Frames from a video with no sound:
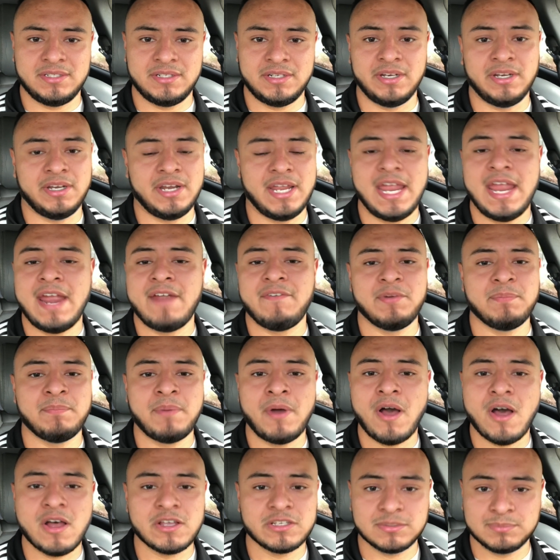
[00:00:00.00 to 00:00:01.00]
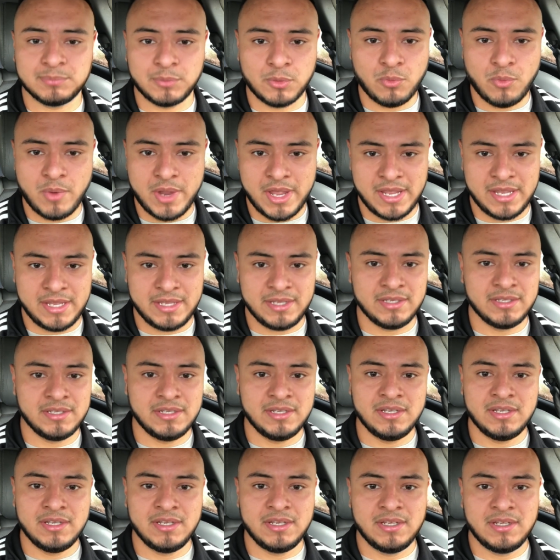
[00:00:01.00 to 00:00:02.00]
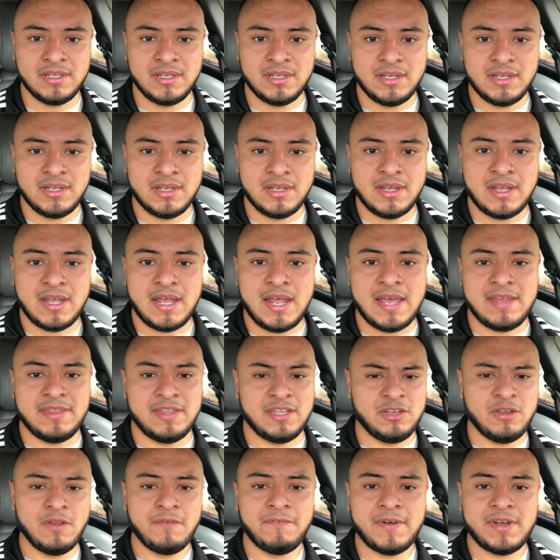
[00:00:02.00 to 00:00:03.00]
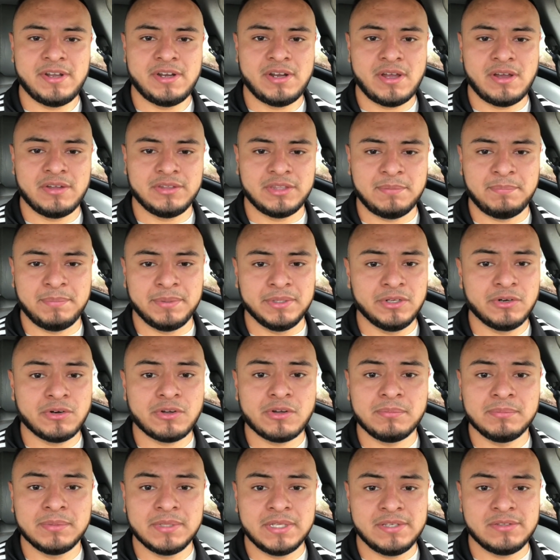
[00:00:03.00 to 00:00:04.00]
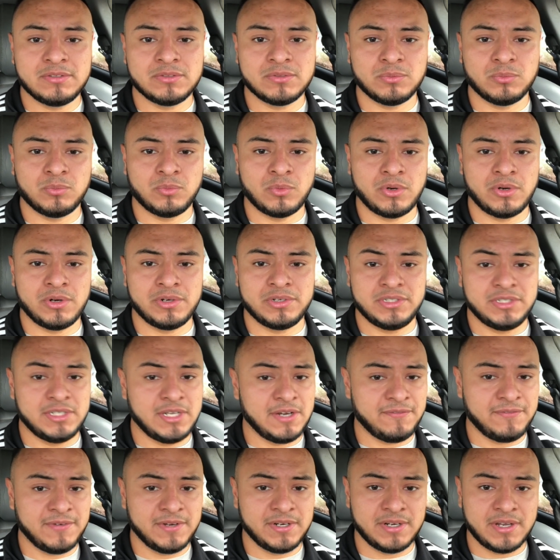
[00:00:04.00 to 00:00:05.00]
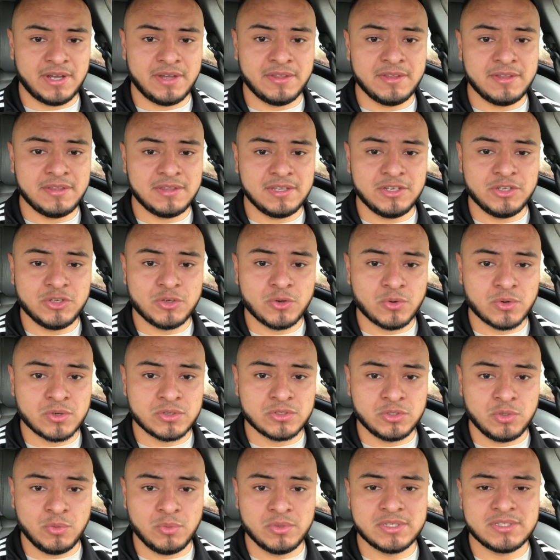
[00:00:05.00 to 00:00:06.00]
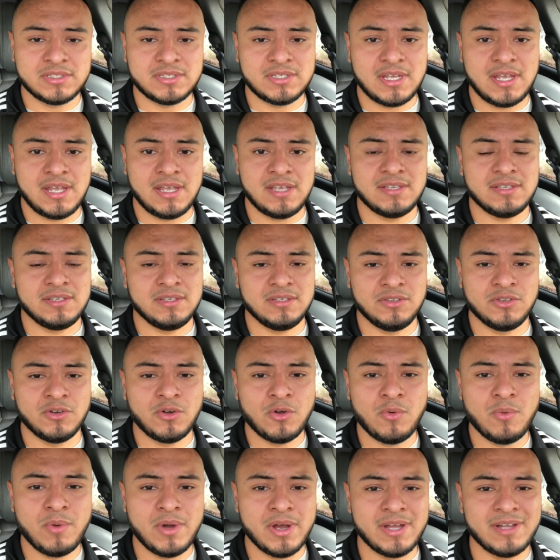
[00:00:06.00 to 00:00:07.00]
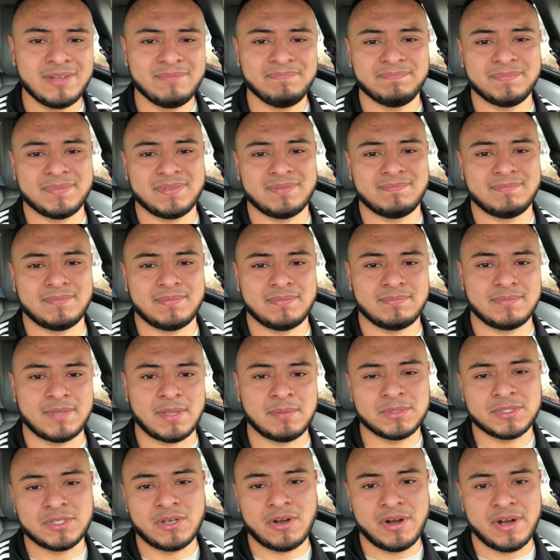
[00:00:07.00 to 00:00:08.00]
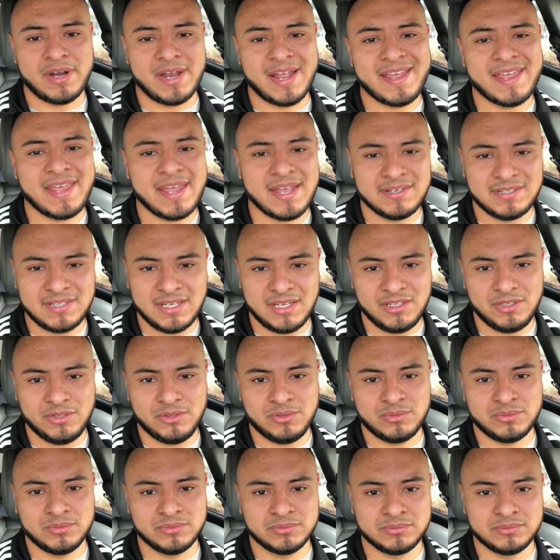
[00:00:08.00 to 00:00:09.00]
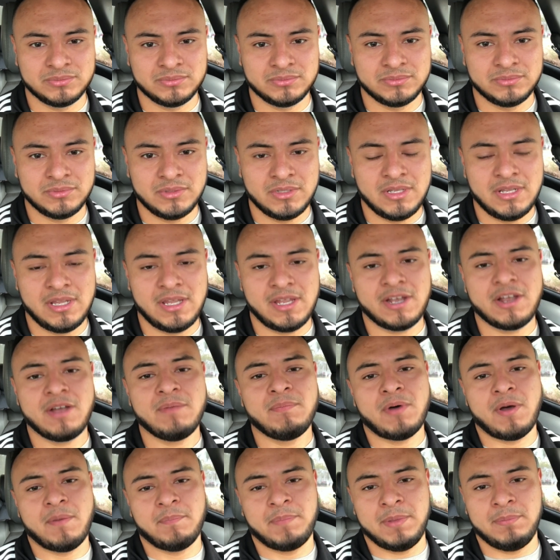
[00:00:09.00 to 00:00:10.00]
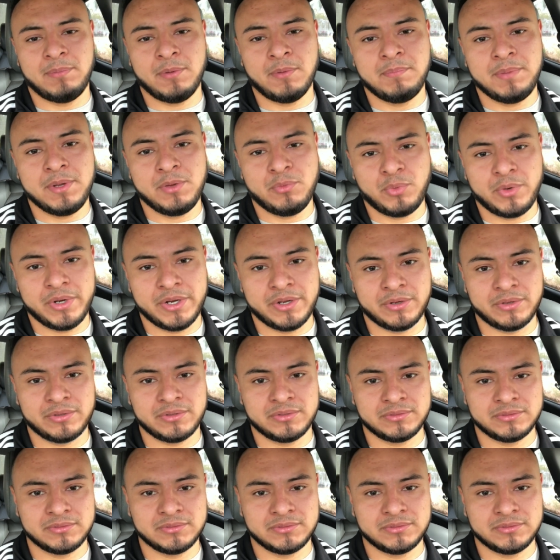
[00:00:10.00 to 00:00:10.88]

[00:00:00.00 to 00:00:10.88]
in every possible way, and then you found out their political beliefs were different other than yours, you would say, you know what? I'm sorry, I can't date you. Like, come on, people, be real.